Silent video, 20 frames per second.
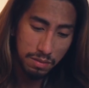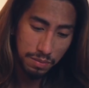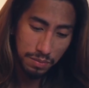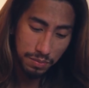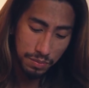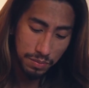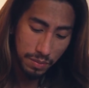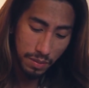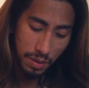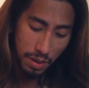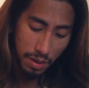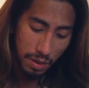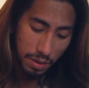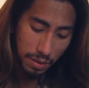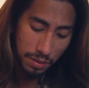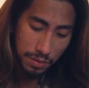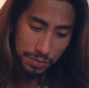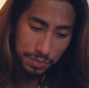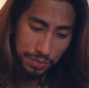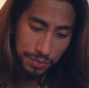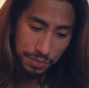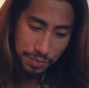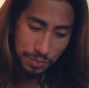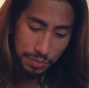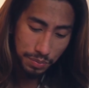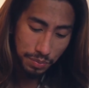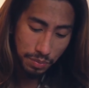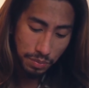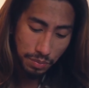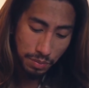
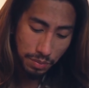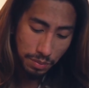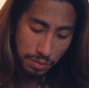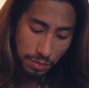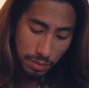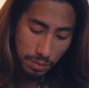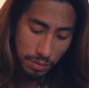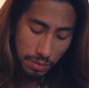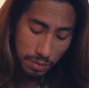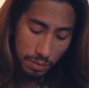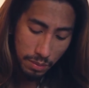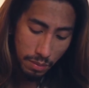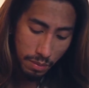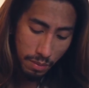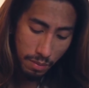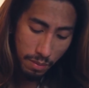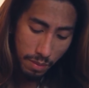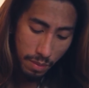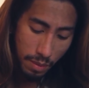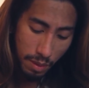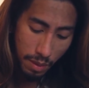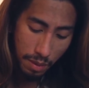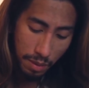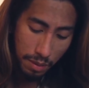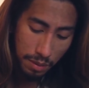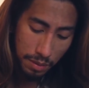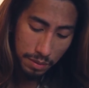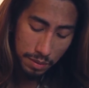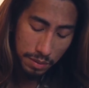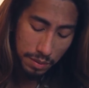
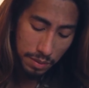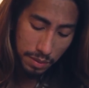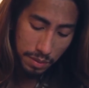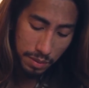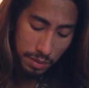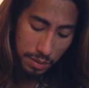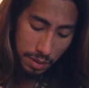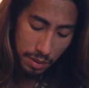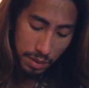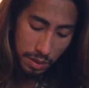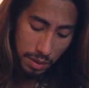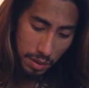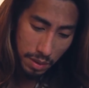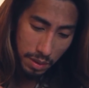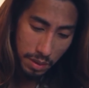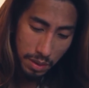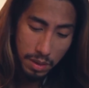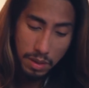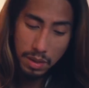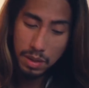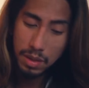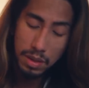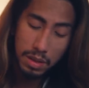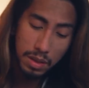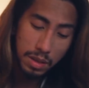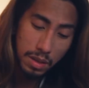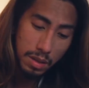Nobody speaks.